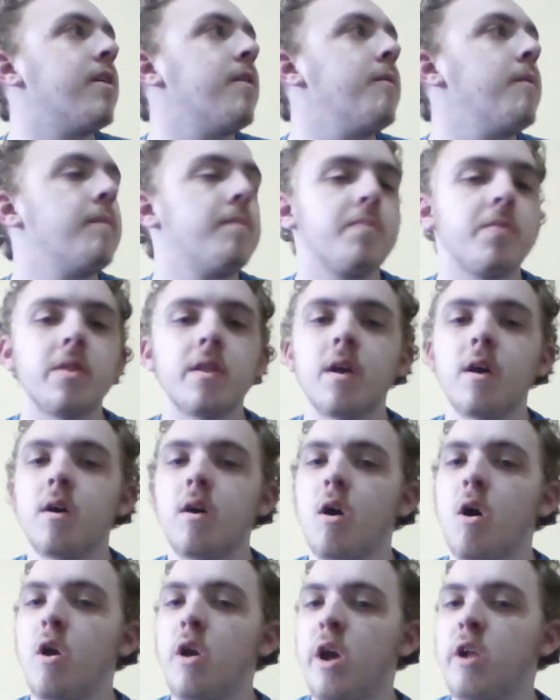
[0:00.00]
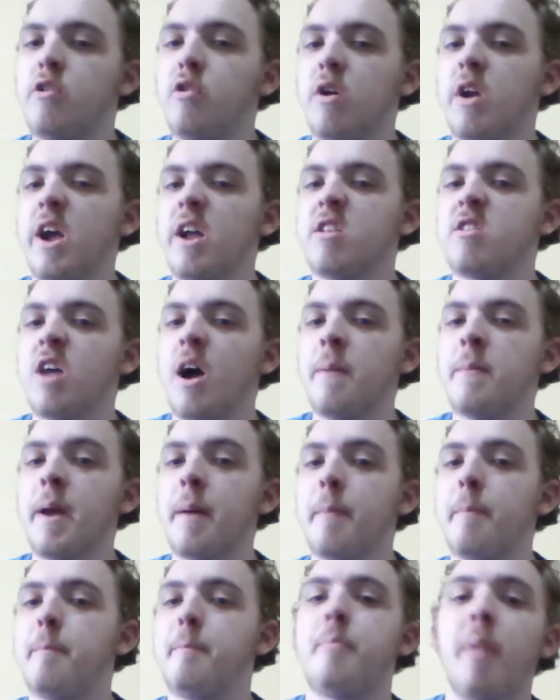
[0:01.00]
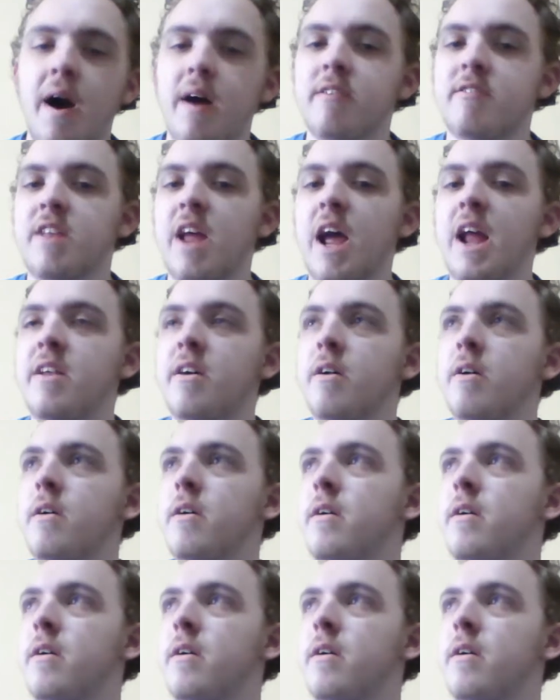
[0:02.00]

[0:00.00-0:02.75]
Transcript: Like, oh, you took your time, you bastard!